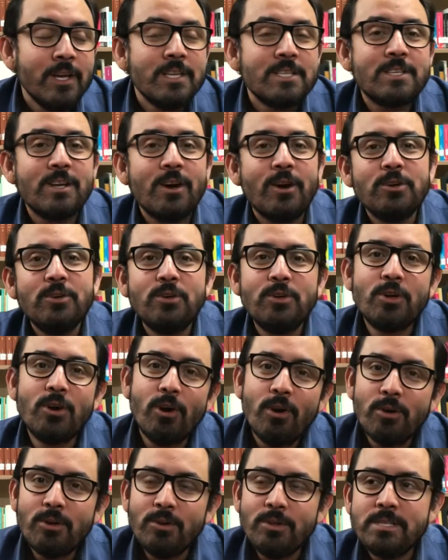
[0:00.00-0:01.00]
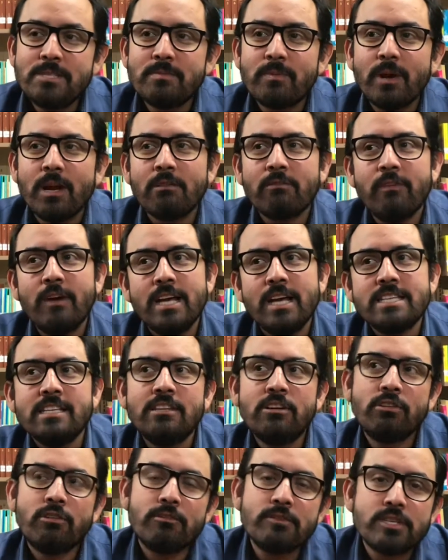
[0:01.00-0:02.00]
So you go to this breakfast
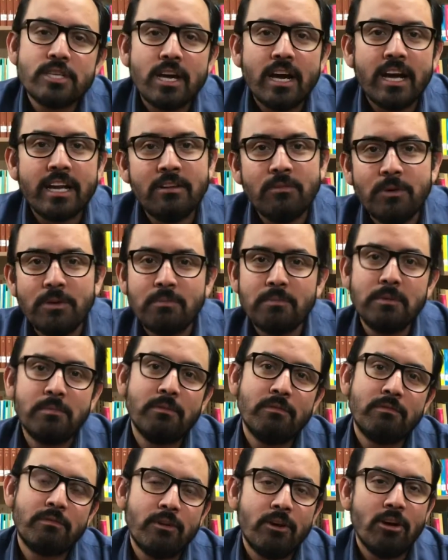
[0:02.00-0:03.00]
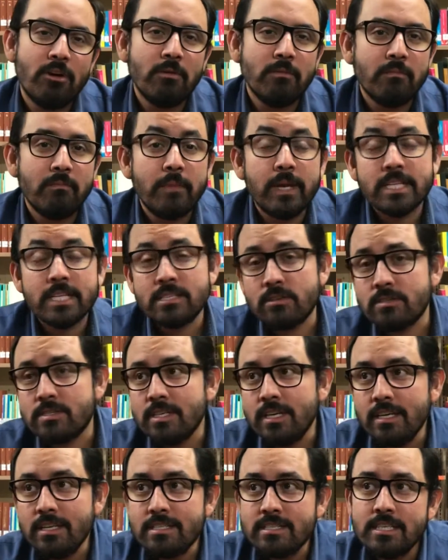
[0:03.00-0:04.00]
and you're chatting with people from Mexico
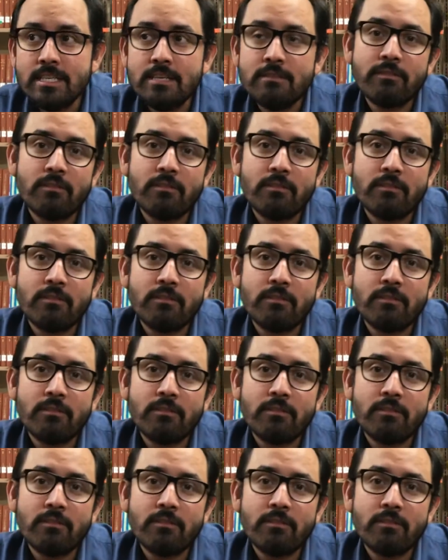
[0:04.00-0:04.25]
City,